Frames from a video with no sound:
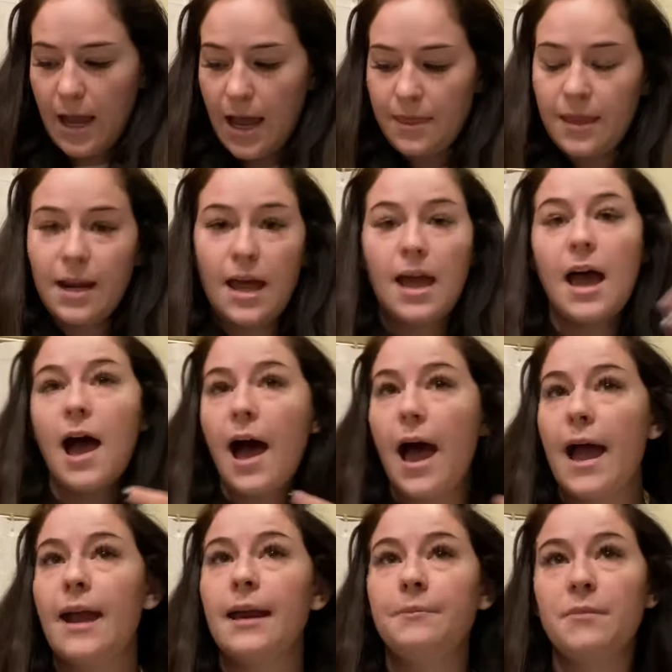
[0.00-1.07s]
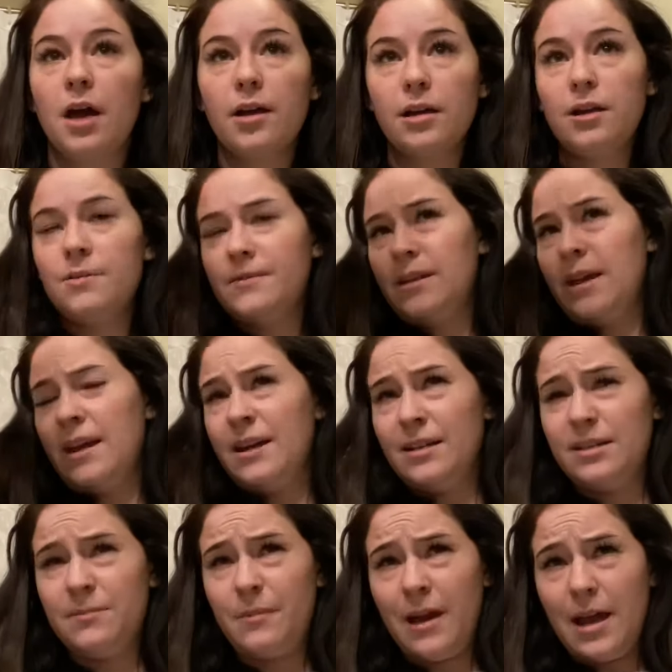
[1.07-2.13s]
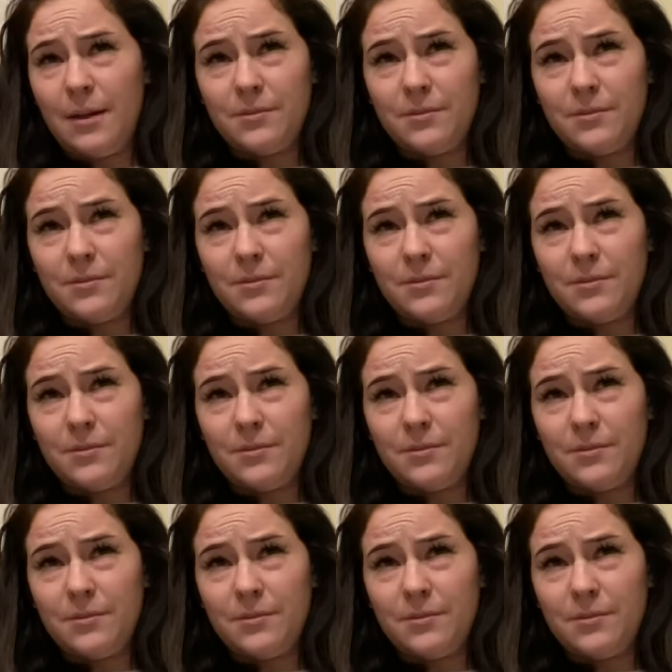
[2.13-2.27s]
And then I'm not gonna use any hairspray.